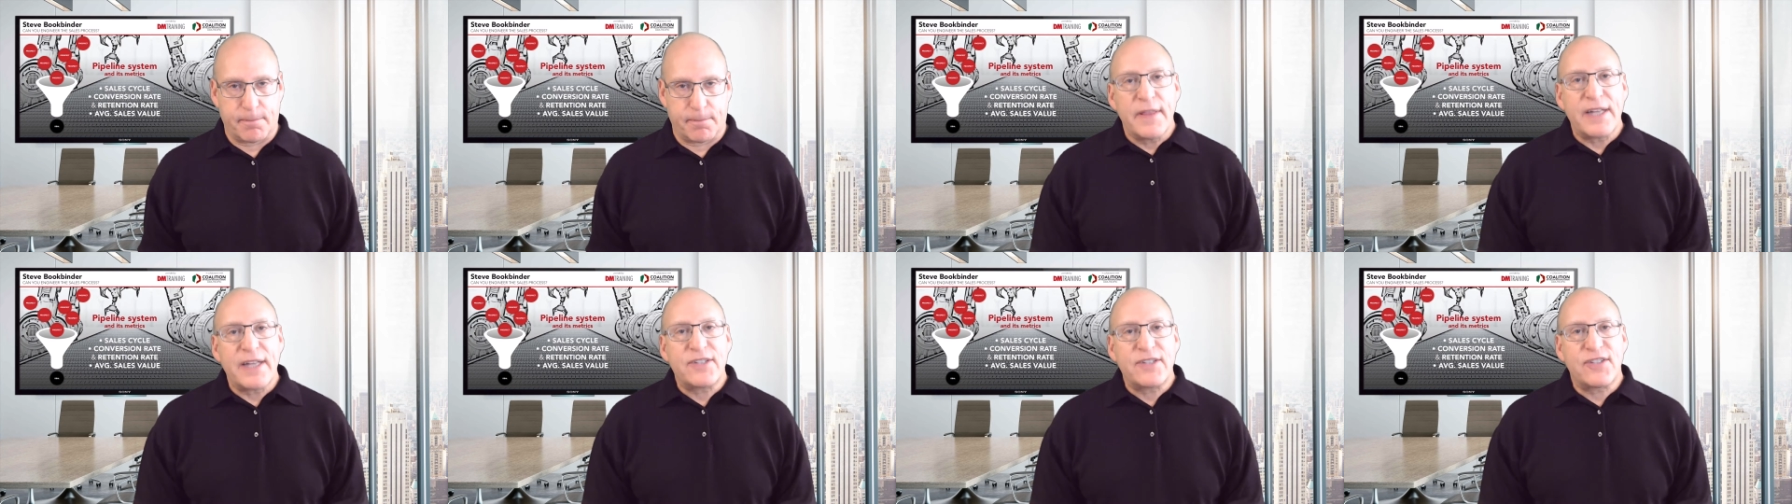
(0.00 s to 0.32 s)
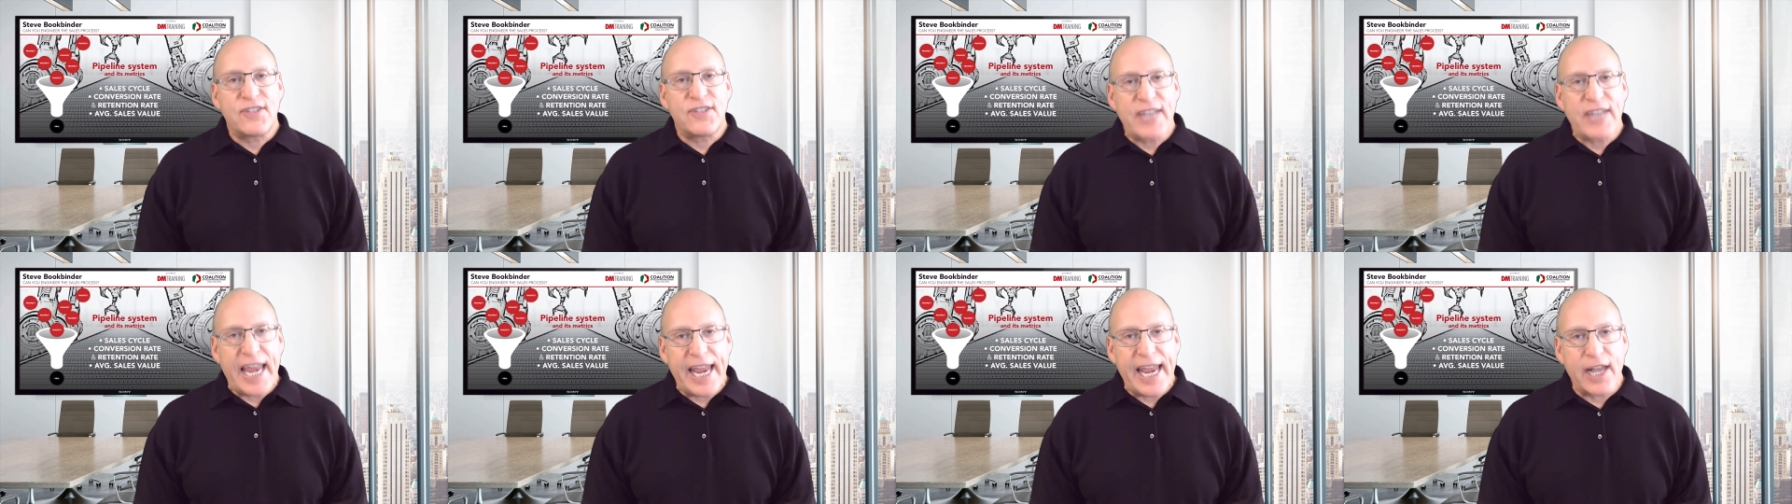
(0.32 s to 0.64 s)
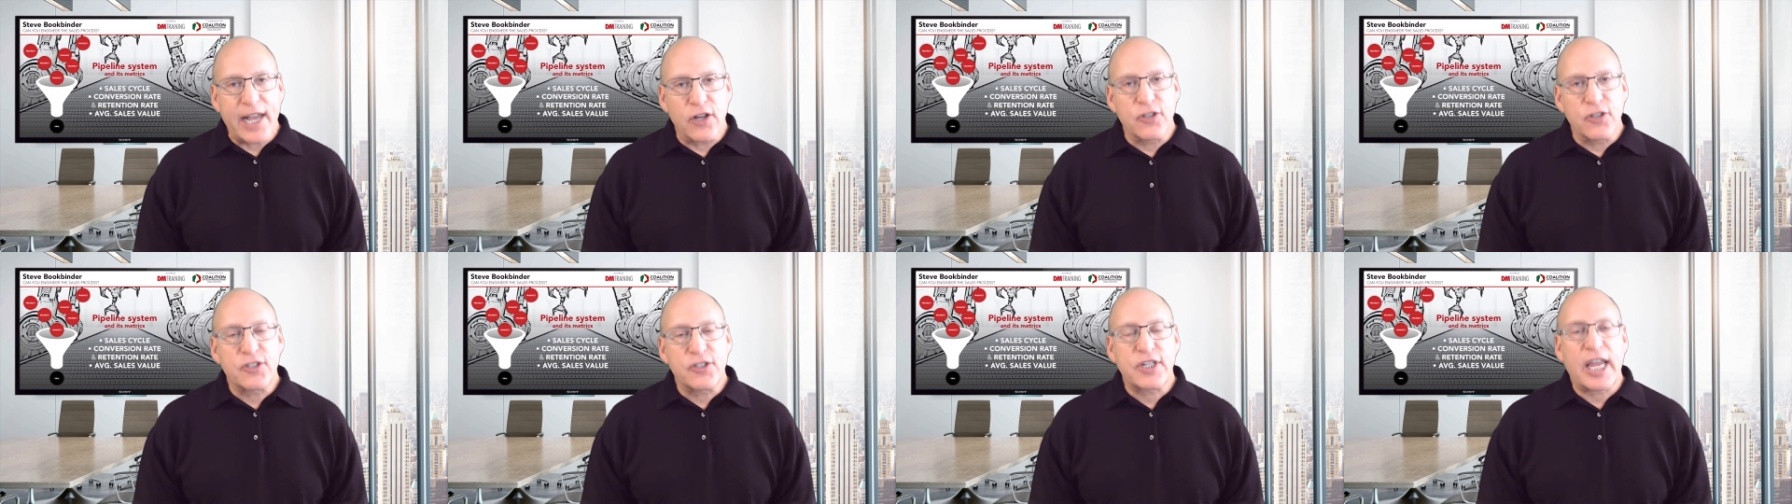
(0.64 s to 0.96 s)

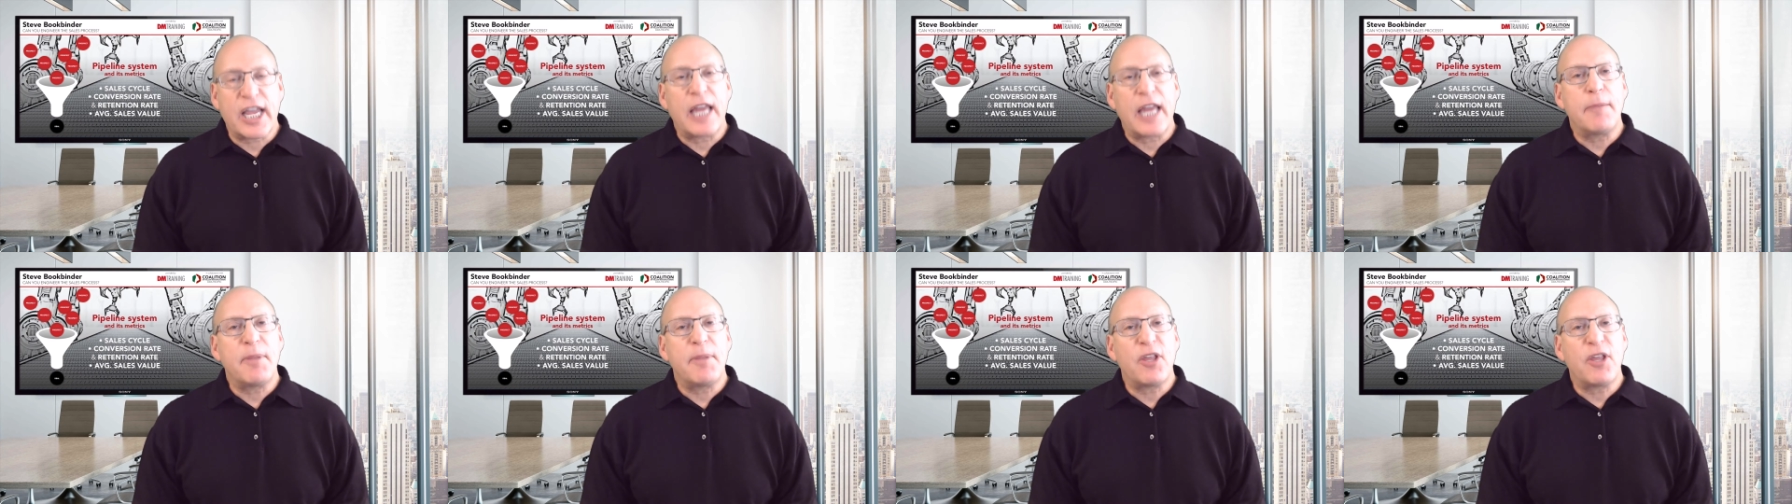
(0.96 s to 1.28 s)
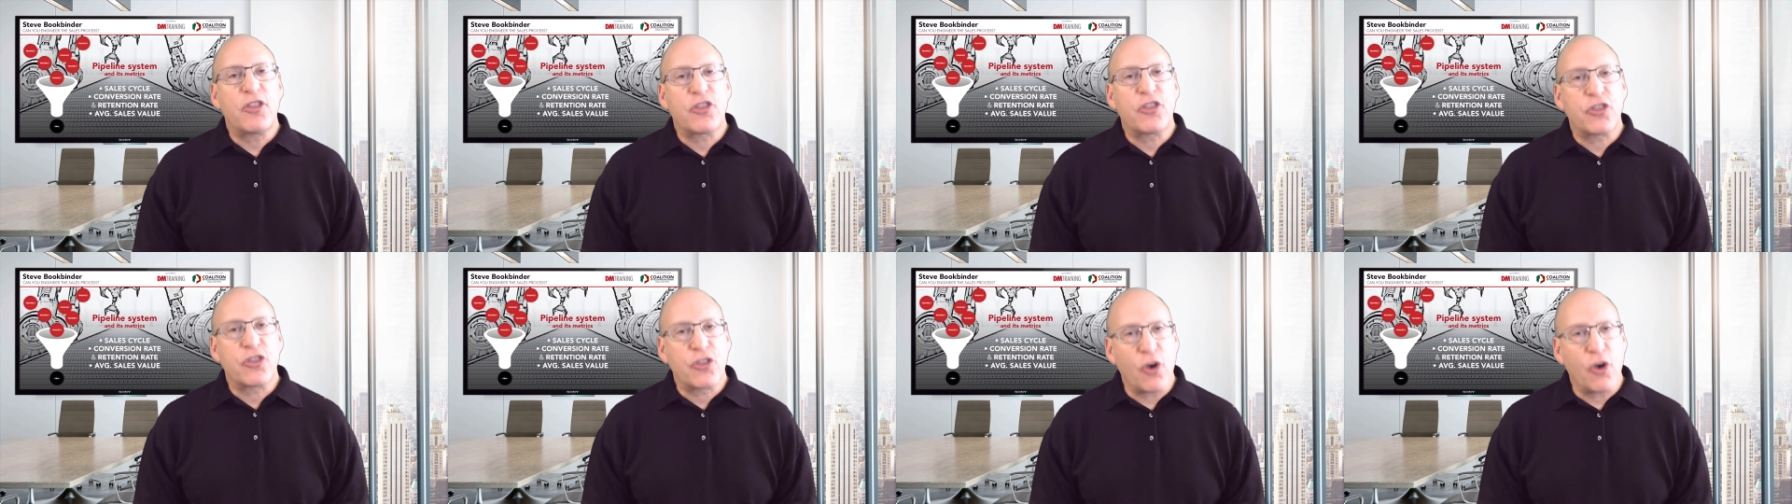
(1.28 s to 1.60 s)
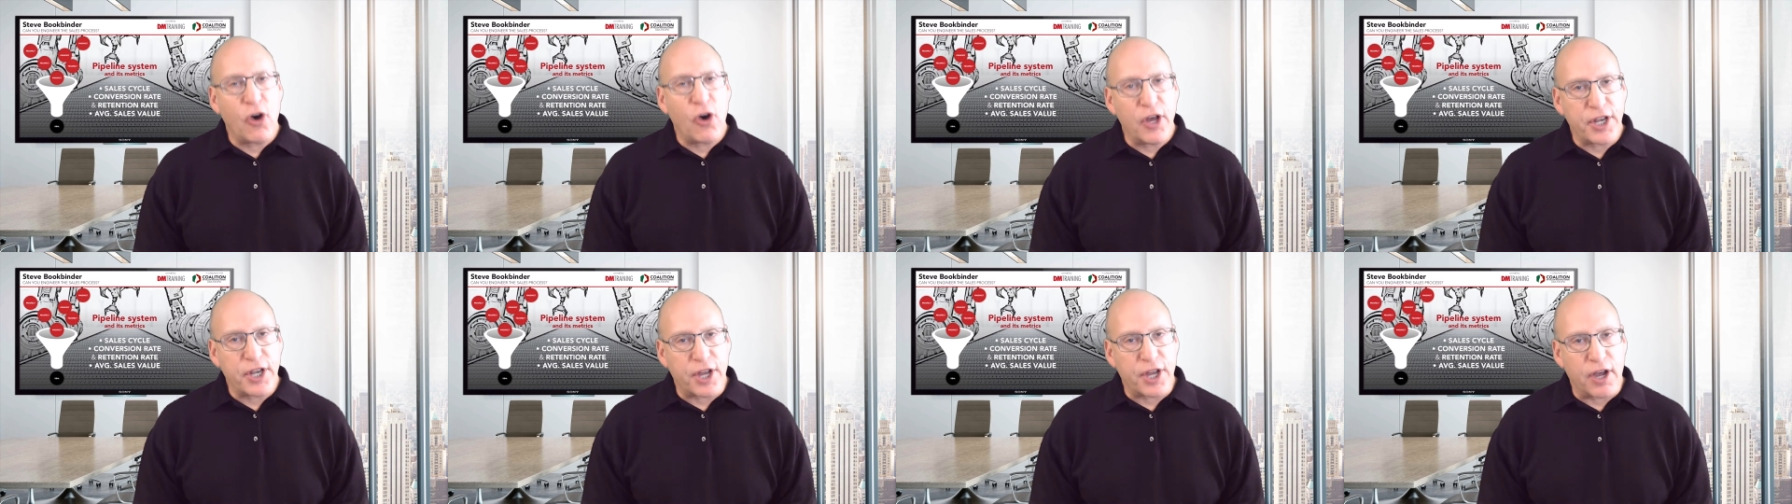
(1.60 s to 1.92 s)
Sales can be
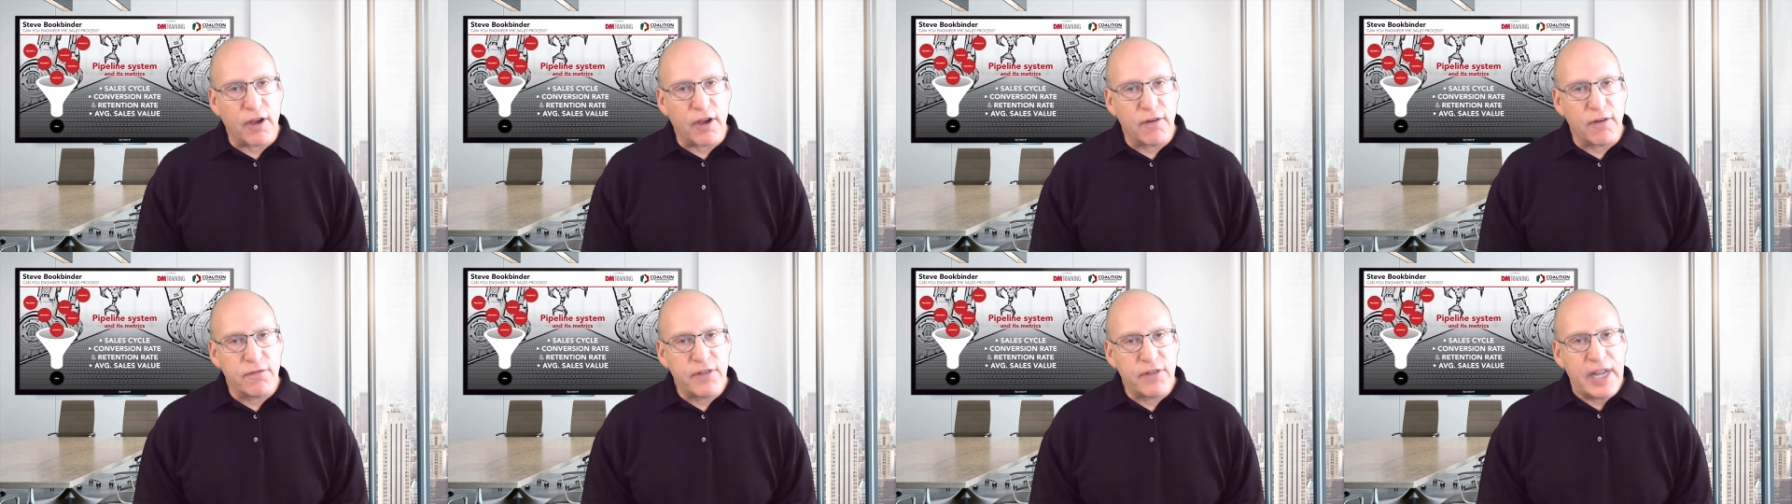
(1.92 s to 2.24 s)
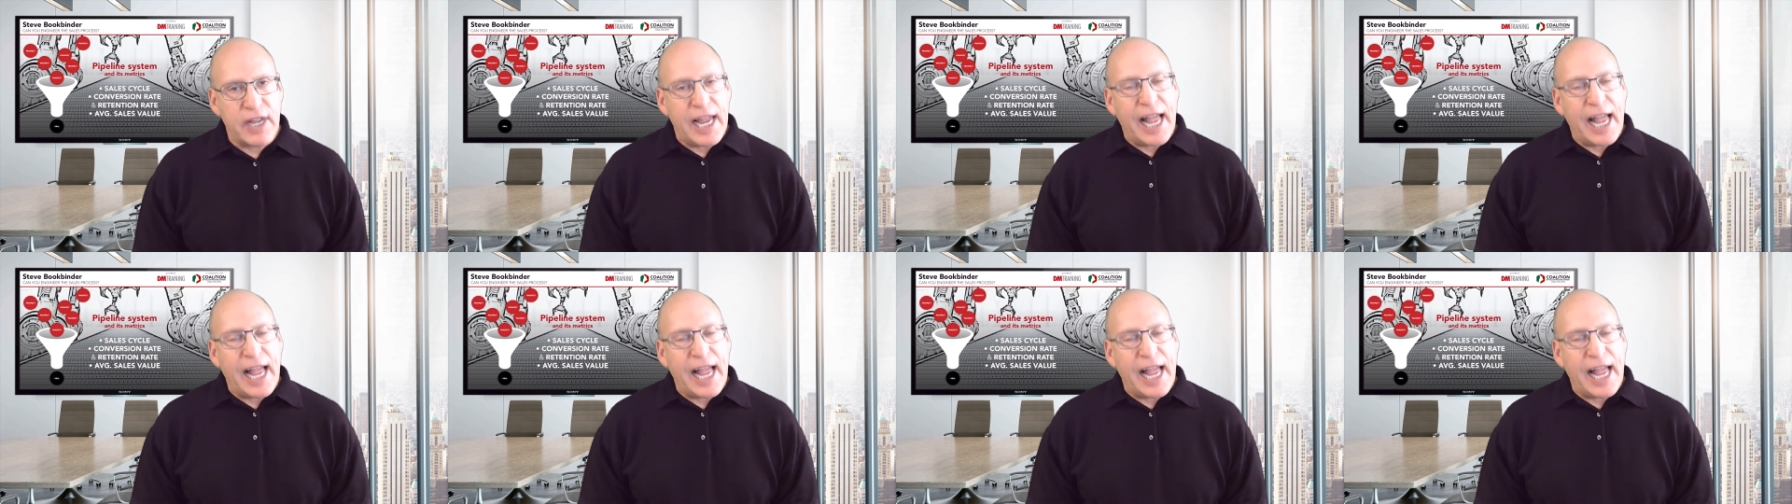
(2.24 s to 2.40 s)
thought of